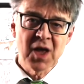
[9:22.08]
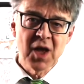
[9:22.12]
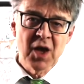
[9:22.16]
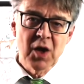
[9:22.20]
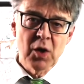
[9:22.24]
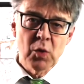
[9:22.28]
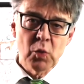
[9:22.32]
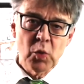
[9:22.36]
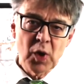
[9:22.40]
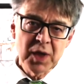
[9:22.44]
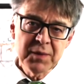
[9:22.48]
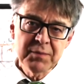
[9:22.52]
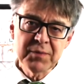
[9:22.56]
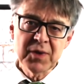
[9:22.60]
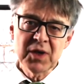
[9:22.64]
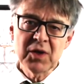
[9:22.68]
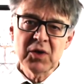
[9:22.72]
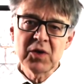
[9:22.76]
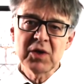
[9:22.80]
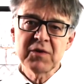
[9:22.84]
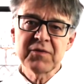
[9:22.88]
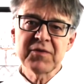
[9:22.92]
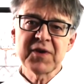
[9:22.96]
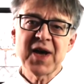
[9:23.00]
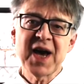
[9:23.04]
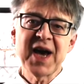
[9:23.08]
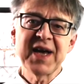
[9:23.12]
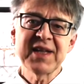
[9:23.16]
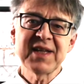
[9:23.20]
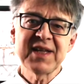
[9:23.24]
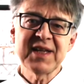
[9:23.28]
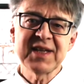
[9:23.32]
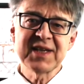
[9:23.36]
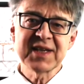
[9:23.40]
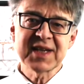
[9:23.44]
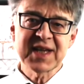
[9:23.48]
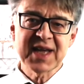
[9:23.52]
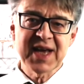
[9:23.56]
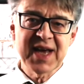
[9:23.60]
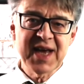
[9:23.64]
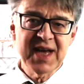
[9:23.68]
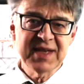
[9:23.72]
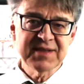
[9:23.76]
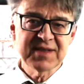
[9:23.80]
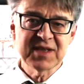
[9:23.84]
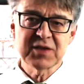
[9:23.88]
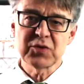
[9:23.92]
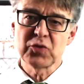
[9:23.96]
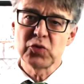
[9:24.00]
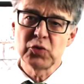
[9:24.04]
1 mole of ideal
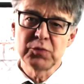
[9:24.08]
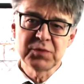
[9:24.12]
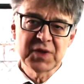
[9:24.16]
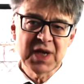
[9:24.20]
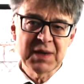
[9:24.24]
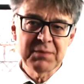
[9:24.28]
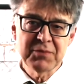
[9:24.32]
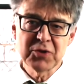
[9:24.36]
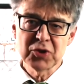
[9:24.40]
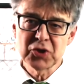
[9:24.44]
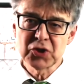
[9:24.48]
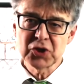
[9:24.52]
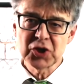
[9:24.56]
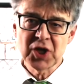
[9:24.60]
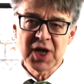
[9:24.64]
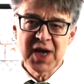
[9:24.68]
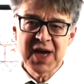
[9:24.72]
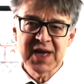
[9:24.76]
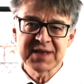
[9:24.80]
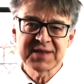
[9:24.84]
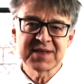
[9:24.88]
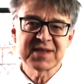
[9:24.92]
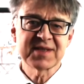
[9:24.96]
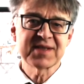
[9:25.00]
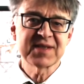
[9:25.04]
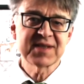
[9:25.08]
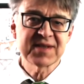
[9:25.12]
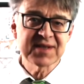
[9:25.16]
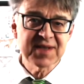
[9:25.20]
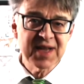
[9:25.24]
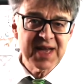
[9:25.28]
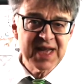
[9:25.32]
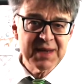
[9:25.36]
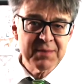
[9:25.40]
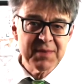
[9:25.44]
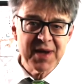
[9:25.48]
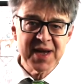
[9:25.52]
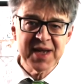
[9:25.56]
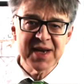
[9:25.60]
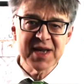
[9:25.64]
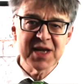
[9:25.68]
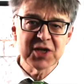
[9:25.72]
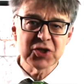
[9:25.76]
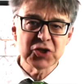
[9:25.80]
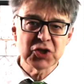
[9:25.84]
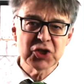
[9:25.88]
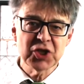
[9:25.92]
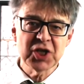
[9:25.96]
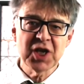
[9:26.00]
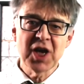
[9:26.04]
gas at room temperature has the same
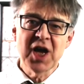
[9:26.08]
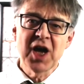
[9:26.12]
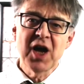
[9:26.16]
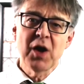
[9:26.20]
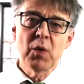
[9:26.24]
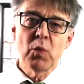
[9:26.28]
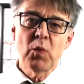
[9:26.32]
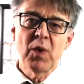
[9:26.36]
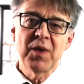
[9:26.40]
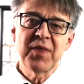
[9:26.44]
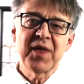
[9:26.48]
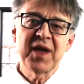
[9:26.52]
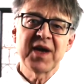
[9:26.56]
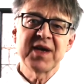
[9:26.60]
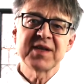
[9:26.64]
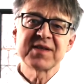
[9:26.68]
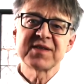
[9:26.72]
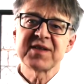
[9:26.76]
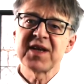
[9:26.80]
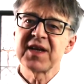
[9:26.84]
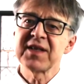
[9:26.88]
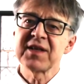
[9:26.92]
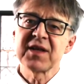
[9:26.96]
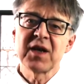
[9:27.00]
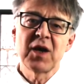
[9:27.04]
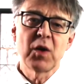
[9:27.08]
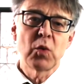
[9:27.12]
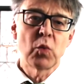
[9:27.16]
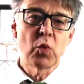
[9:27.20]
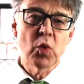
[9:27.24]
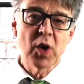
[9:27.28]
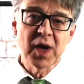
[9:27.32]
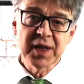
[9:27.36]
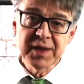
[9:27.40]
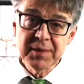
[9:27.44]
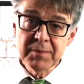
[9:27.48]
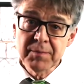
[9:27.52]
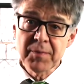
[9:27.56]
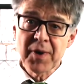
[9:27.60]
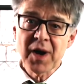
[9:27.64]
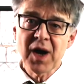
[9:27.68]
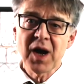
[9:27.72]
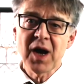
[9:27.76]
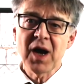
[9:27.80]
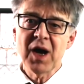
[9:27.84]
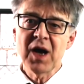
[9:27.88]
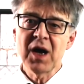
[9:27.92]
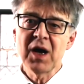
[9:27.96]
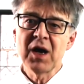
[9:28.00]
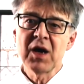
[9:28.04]
energy whether it's at 1
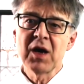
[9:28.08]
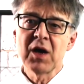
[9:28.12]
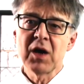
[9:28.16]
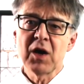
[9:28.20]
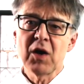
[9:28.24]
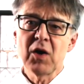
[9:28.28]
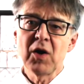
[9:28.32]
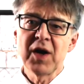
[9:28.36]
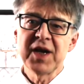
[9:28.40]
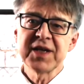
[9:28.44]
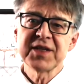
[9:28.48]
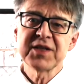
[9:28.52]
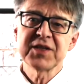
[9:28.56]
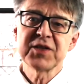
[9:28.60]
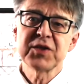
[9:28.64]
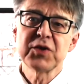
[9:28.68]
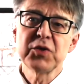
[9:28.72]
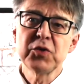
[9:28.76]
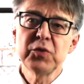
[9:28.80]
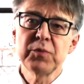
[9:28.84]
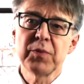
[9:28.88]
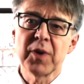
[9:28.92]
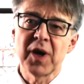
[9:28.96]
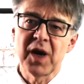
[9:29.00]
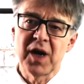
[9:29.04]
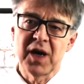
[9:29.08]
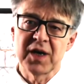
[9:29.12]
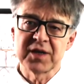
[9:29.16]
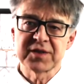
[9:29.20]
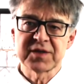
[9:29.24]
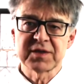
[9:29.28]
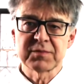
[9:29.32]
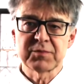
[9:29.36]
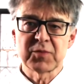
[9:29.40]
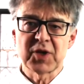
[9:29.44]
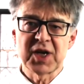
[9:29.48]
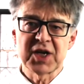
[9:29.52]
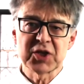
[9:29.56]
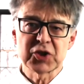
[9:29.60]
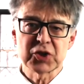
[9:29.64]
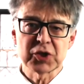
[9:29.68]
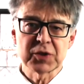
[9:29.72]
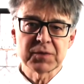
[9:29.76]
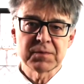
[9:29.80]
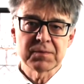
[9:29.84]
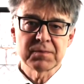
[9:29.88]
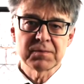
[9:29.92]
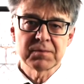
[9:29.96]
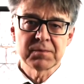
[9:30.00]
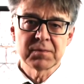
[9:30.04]
bar or at 2 bars pressure.
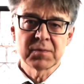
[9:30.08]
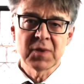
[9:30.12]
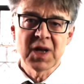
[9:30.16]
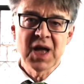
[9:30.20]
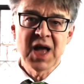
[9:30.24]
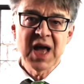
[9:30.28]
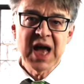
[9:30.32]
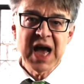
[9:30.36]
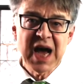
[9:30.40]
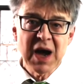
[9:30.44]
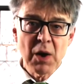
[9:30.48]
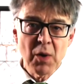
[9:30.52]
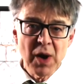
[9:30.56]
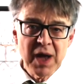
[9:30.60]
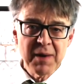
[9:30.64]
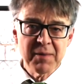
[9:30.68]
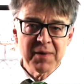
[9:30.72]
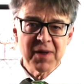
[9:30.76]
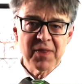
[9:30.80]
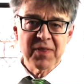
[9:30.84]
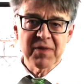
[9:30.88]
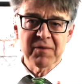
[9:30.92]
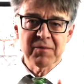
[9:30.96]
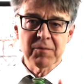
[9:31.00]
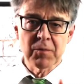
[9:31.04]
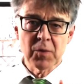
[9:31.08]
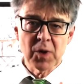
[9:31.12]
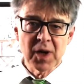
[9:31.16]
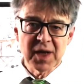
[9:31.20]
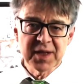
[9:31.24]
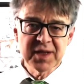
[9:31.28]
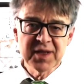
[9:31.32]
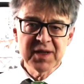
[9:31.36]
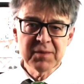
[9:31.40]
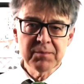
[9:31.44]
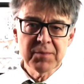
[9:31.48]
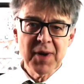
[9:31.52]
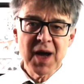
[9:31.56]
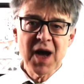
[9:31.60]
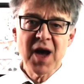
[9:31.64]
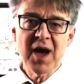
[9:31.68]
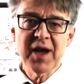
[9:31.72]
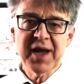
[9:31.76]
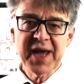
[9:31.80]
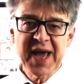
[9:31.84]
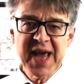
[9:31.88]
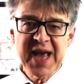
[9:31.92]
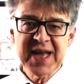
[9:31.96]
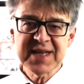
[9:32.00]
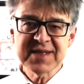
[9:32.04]
However, the 1 bar
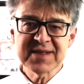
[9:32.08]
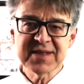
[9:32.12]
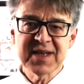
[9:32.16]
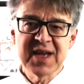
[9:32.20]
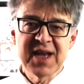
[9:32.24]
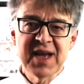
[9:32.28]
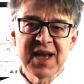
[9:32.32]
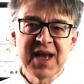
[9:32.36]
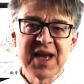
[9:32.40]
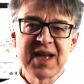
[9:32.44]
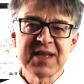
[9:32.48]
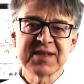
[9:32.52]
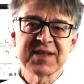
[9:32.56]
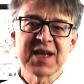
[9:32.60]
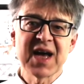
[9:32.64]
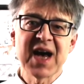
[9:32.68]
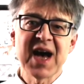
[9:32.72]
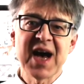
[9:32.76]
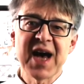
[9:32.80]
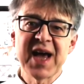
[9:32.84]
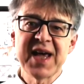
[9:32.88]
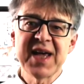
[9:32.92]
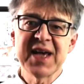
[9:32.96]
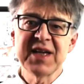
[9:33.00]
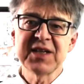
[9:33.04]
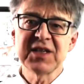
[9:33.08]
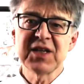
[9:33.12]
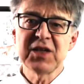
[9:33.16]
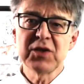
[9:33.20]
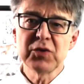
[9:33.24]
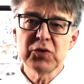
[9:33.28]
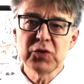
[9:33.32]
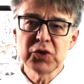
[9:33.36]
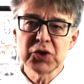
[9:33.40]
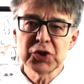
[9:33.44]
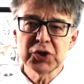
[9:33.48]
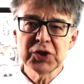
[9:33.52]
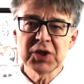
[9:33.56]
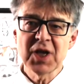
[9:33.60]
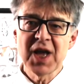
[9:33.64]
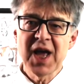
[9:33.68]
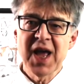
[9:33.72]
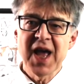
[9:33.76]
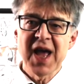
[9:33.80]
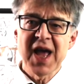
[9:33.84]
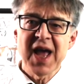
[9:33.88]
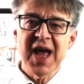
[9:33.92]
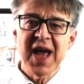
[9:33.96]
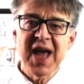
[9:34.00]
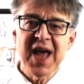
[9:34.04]
gas has a higher dilution
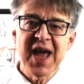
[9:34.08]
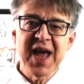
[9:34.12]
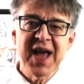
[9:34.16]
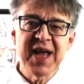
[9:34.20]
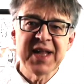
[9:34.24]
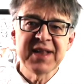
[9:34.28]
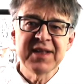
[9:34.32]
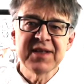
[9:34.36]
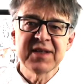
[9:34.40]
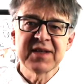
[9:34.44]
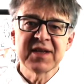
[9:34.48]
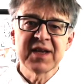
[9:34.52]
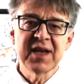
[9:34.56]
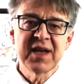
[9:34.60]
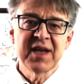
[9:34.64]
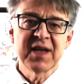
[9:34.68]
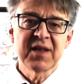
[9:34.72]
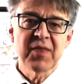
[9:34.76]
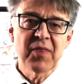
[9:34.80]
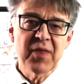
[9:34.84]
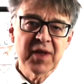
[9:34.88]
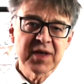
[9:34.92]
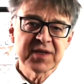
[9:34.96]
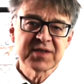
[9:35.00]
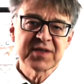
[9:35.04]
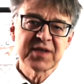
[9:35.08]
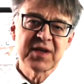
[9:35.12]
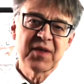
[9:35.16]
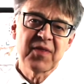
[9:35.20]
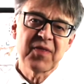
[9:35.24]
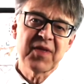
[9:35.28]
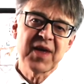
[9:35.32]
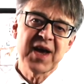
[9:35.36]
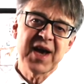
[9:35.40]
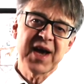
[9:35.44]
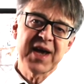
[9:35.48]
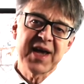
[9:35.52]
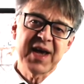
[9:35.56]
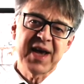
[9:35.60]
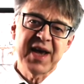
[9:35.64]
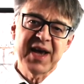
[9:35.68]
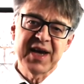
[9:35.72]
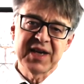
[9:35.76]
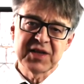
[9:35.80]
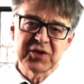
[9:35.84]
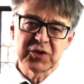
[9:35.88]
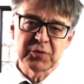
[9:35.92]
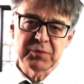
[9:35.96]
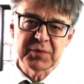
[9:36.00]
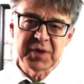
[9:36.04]
and thus the higher
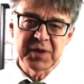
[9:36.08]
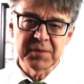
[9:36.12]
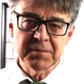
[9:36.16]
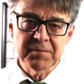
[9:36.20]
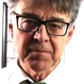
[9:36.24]
entropy.